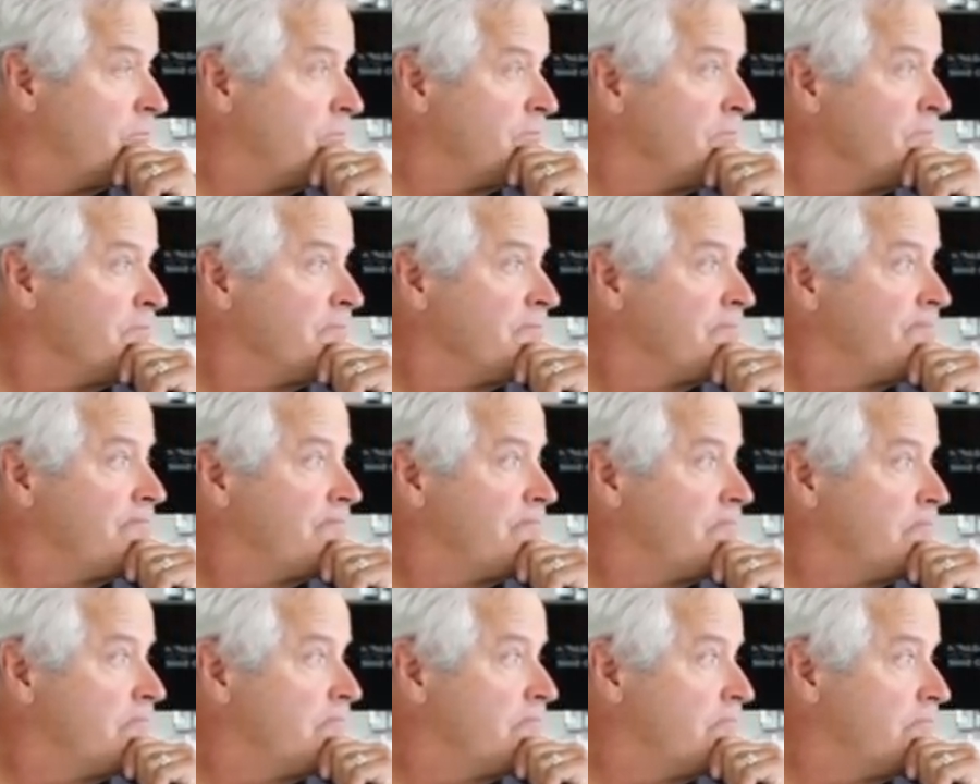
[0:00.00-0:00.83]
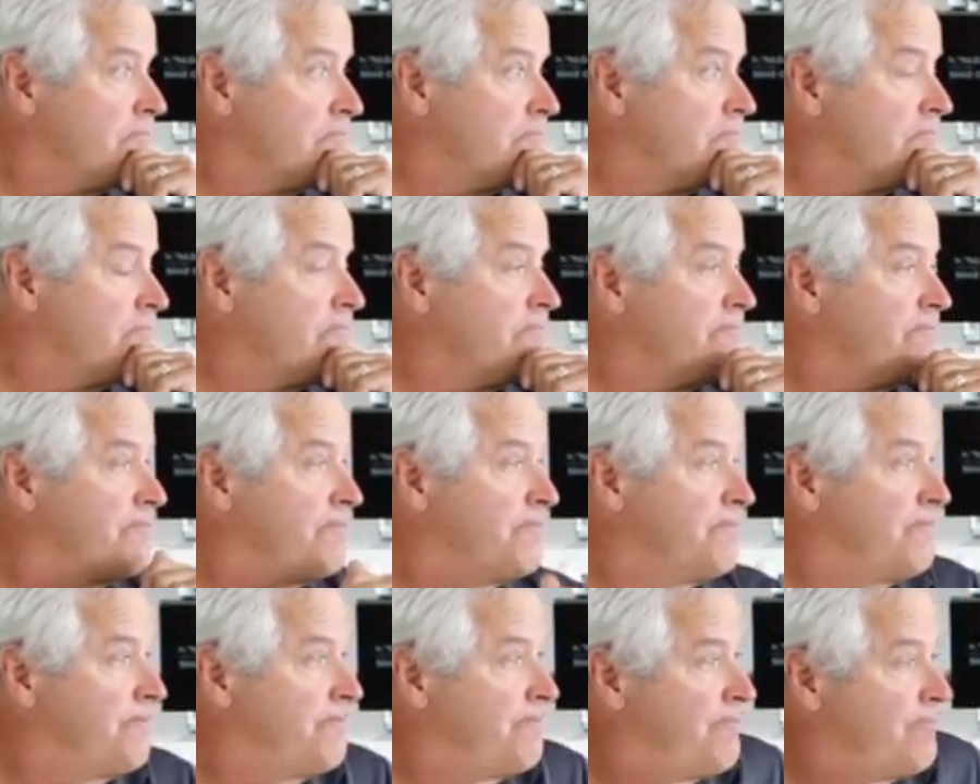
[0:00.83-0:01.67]

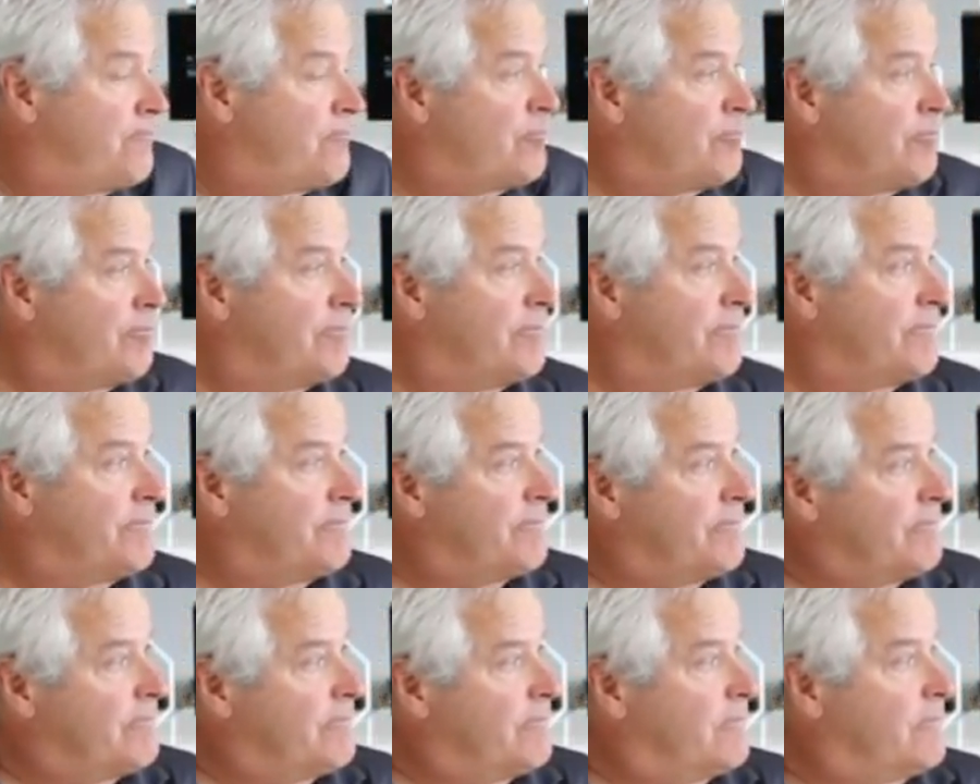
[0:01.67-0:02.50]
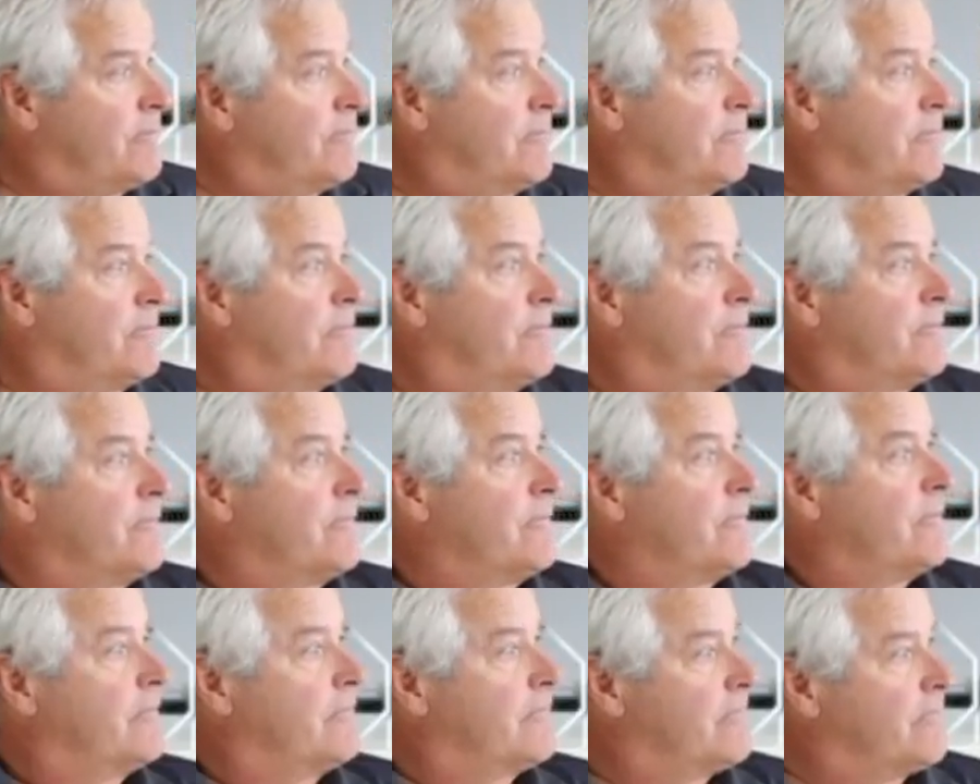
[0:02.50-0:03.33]

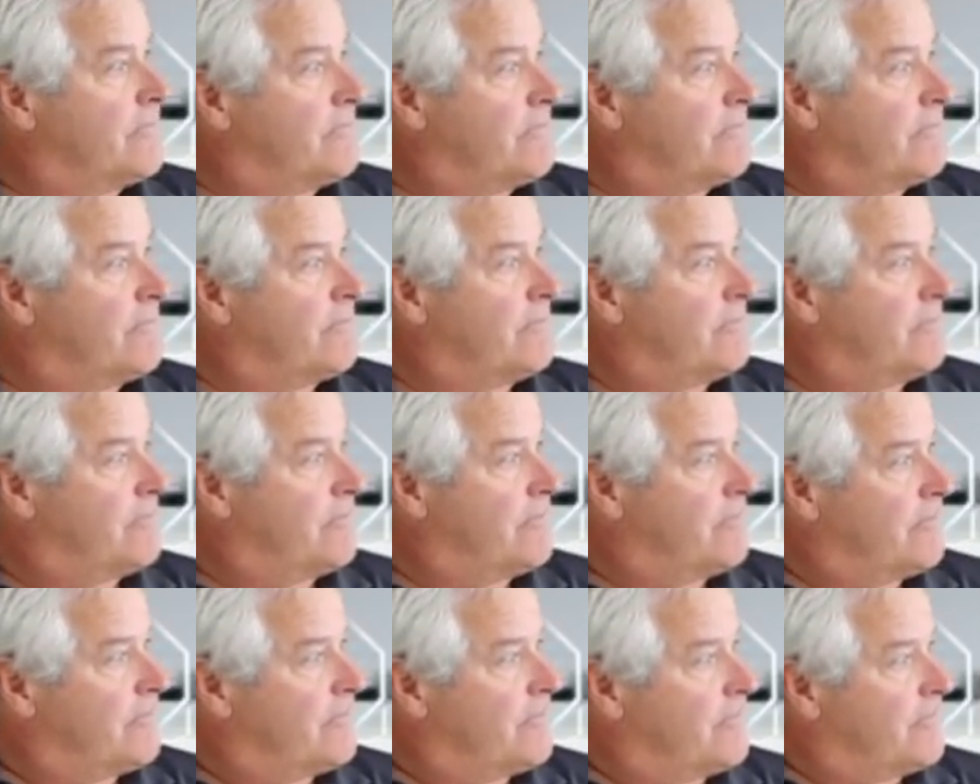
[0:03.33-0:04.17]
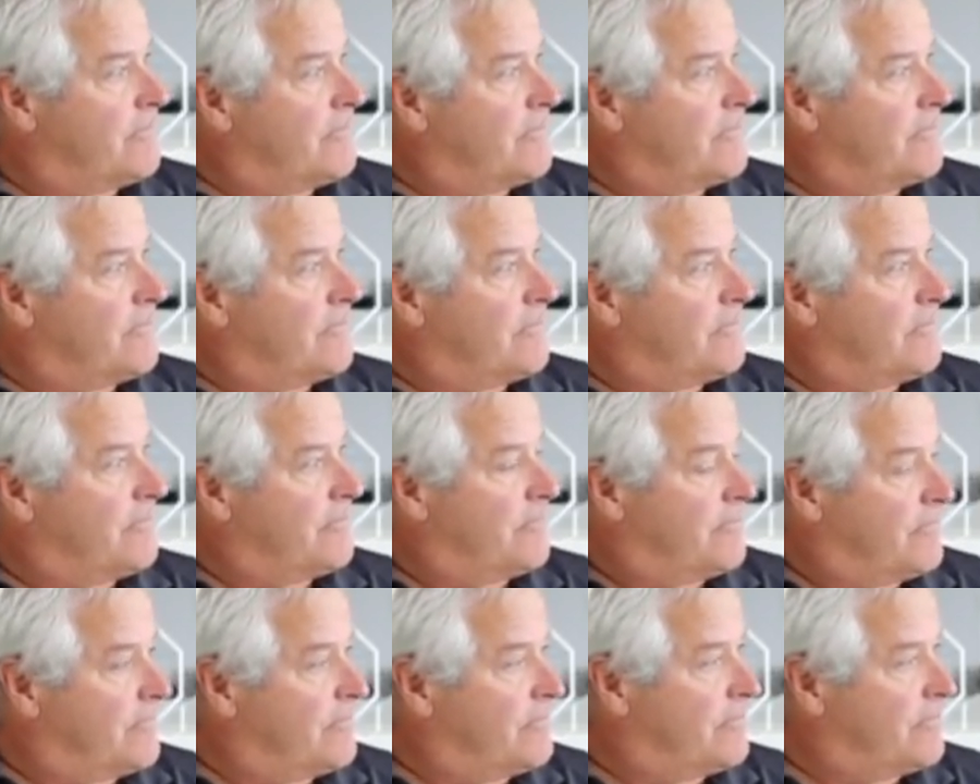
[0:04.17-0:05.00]

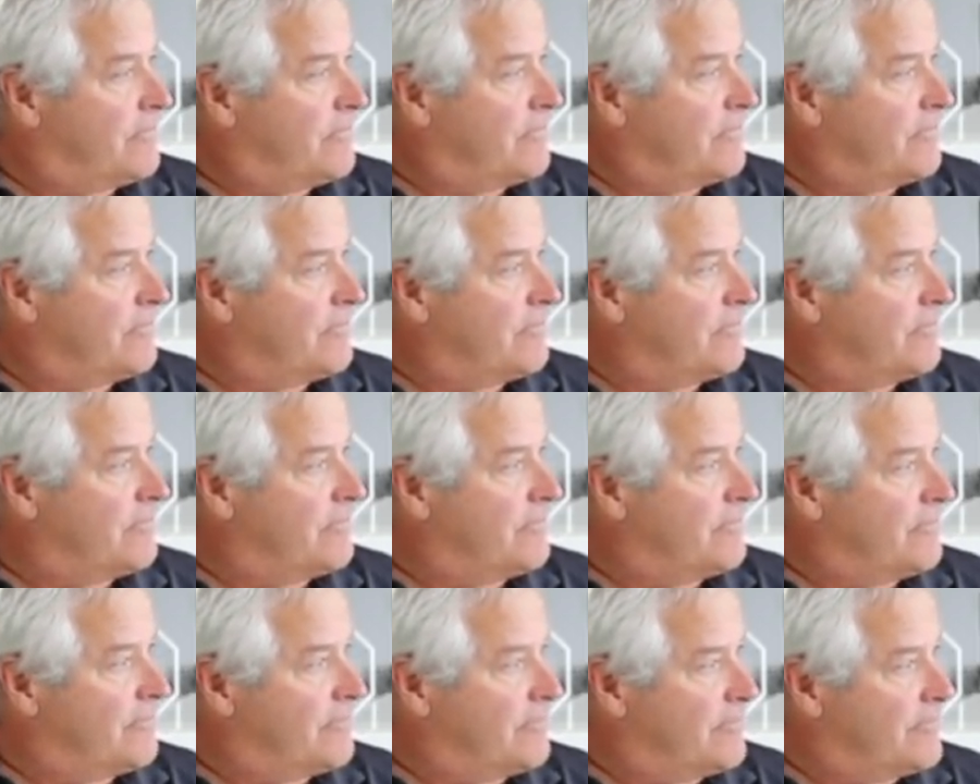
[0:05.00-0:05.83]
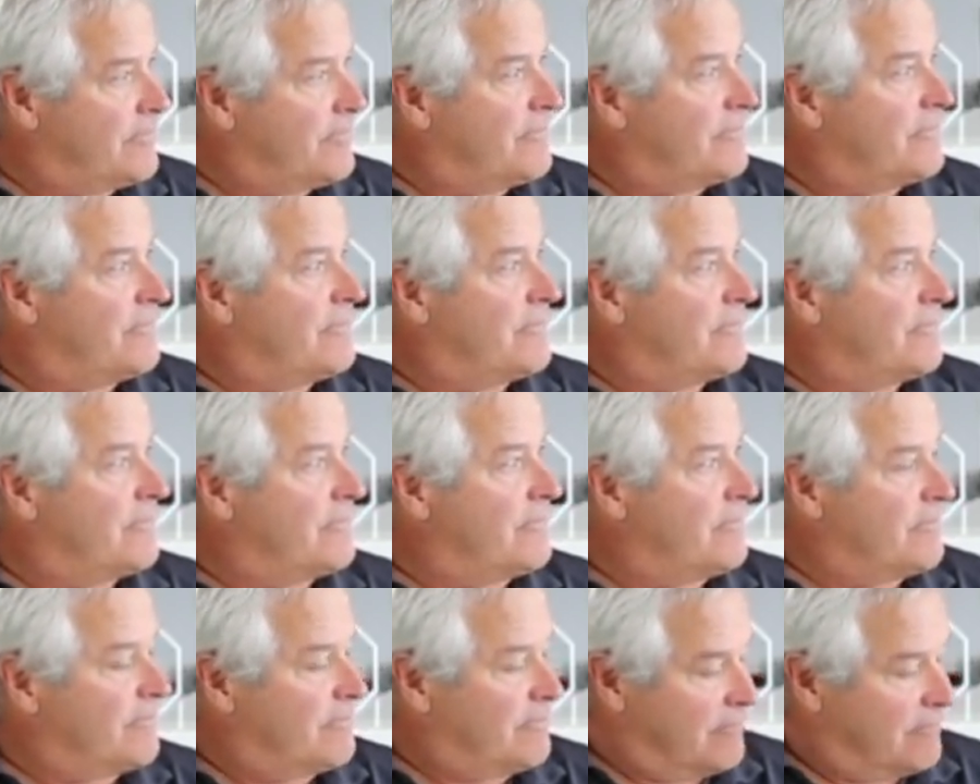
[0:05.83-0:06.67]

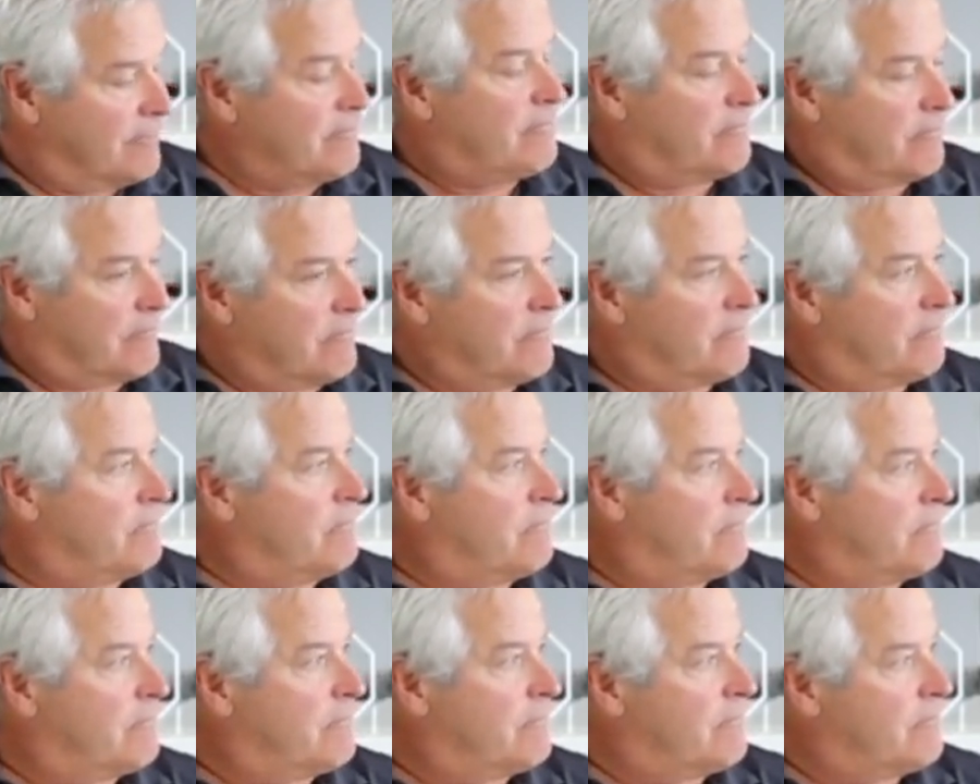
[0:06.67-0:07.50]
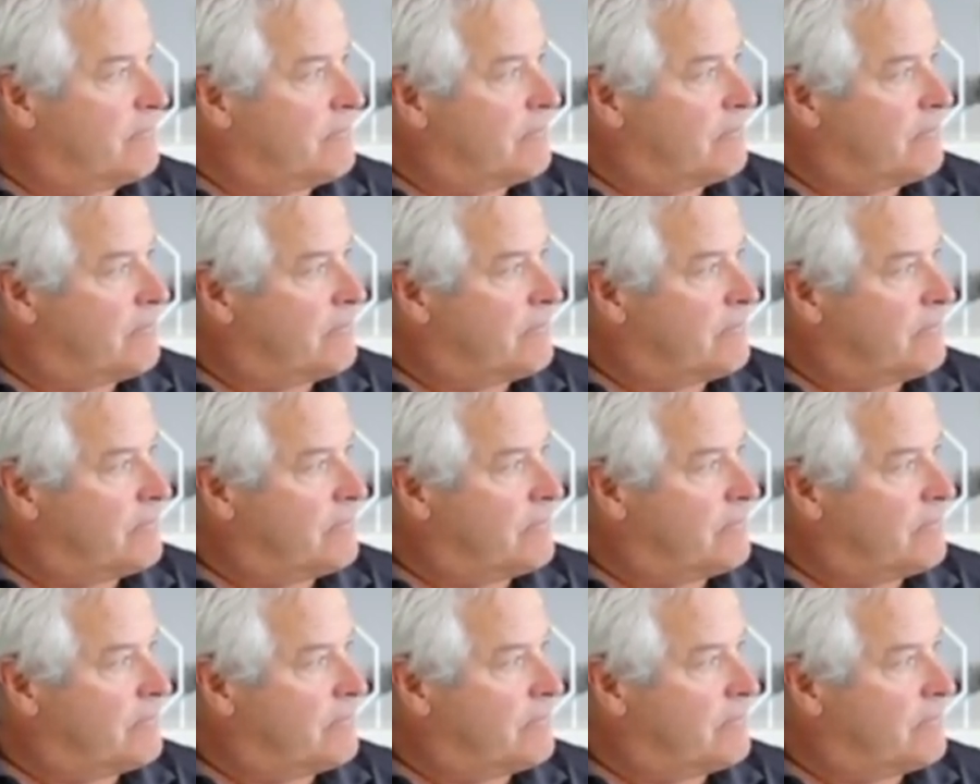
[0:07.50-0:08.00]
[no speech]